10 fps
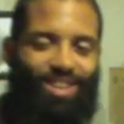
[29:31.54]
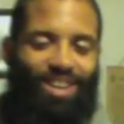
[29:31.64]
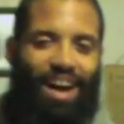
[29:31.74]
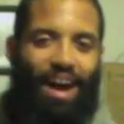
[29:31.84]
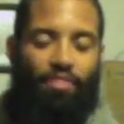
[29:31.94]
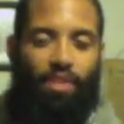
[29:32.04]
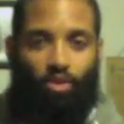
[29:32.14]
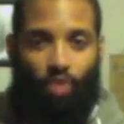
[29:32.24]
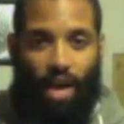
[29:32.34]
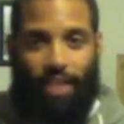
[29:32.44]
I thank you
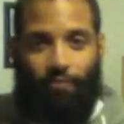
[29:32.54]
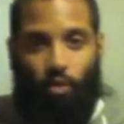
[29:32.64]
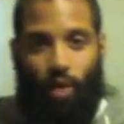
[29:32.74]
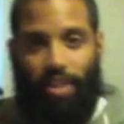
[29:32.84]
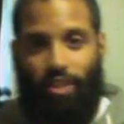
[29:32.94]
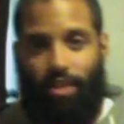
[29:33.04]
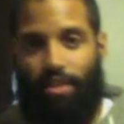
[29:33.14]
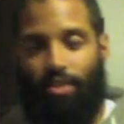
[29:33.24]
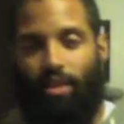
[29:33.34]
guys for watching this.